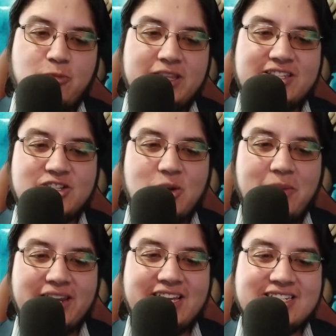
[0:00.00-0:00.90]
And when
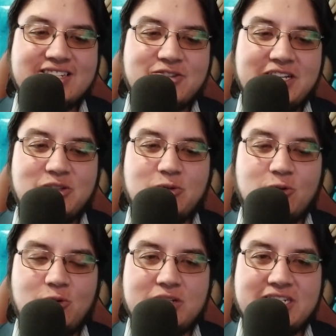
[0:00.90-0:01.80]
somebody is
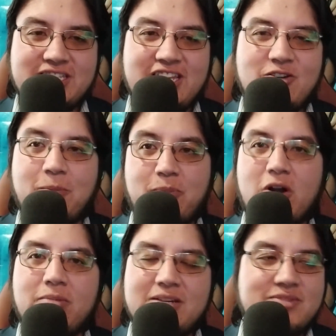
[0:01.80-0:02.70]
trying to stir
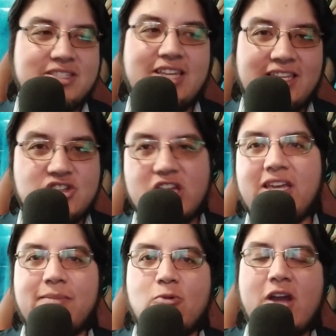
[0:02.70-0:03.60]
up problems, they
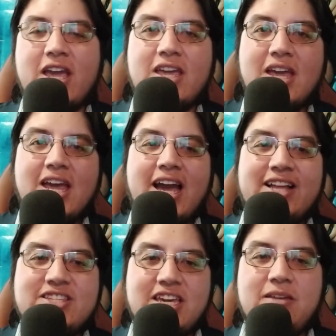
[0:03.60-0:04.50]
take him away
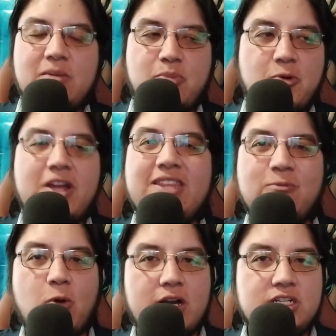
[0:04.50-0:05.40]
and they
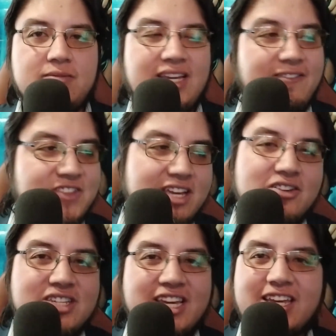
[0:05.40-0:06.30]
brainwash him.
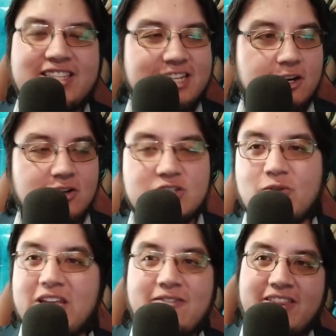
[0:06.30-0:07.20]
If they don't need it, they're
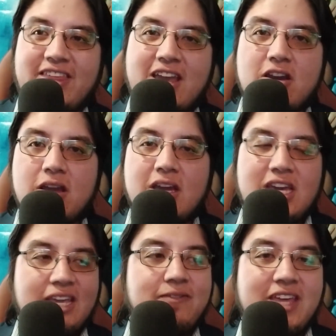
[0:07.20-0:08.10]
going to leave it there.
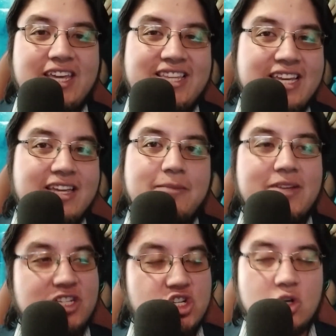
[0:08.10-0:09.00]
If they
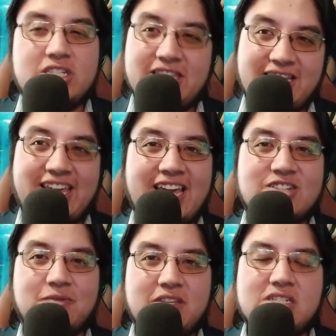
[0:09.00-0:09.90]
need it, just in the
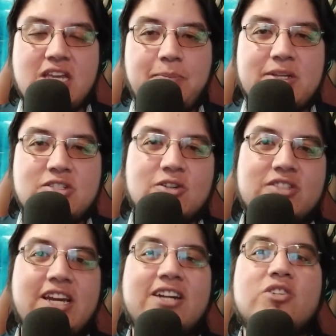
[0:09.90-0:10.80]
case of this
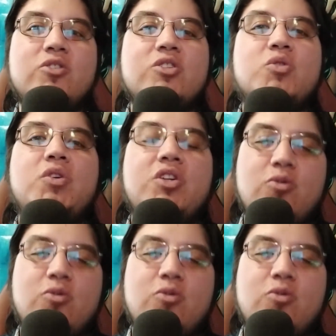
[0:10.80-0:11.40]
episode, they are going